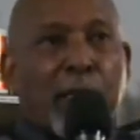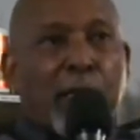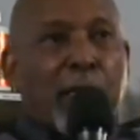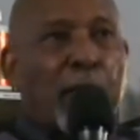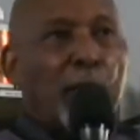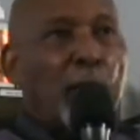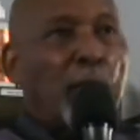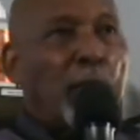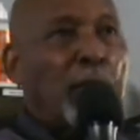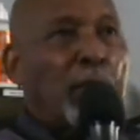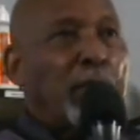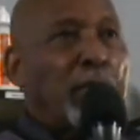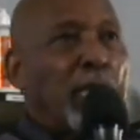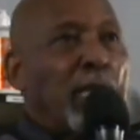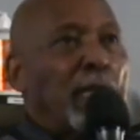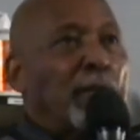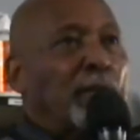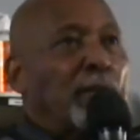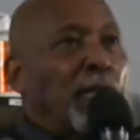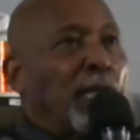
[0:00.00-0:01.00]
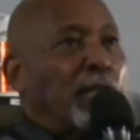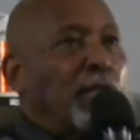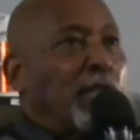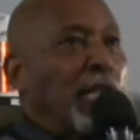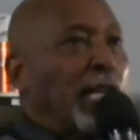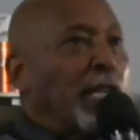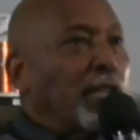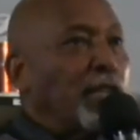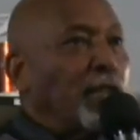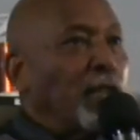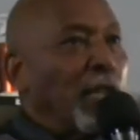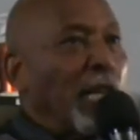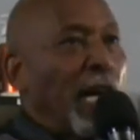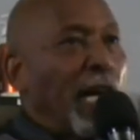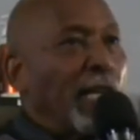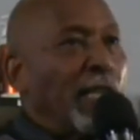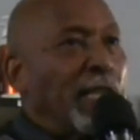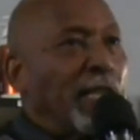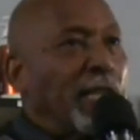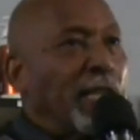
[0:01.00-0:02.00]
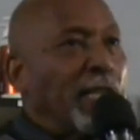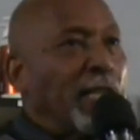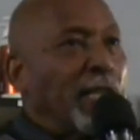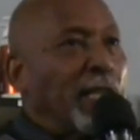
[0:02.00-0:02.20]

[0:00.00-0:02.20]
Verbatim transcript: was that if they stayed in Uganda,